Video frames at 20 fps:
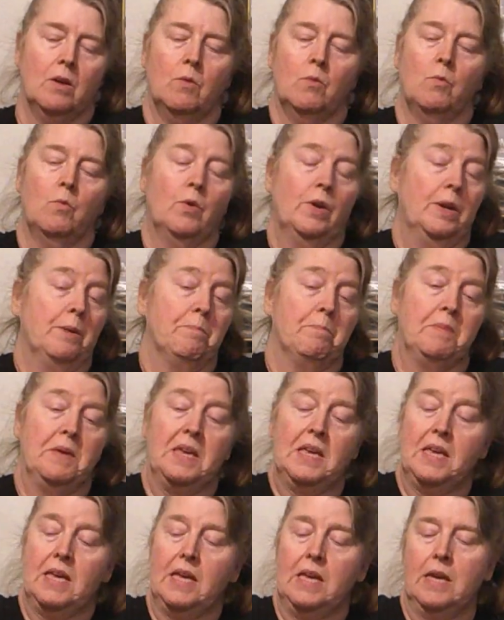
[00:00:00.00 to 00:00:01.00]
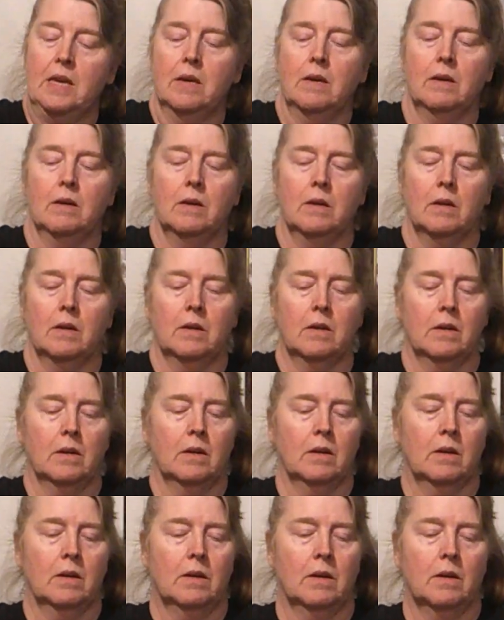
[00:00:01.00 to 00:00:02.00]
Would it be
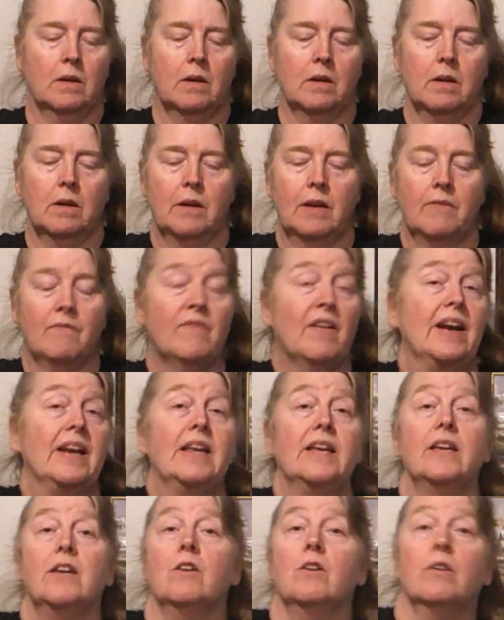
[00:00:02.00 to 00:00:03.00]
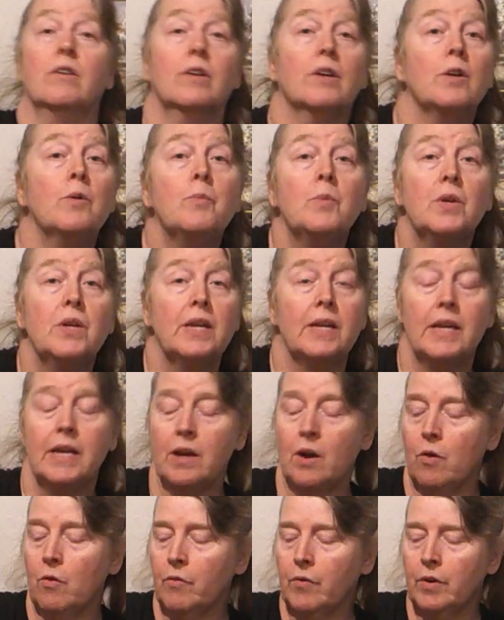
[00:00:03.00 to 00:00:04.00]
inviting your community
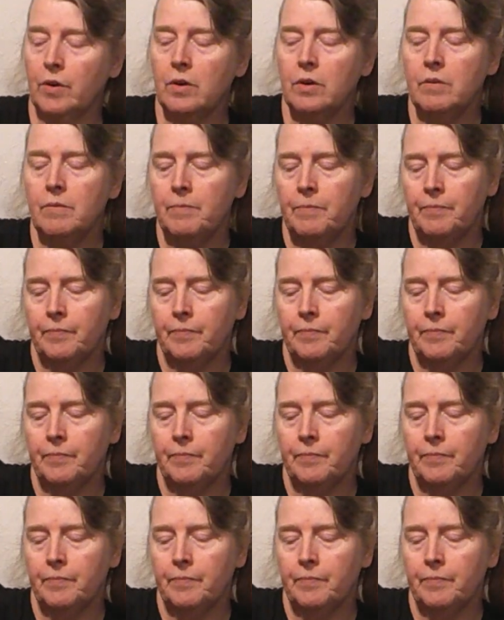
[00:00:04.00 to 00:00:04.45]
over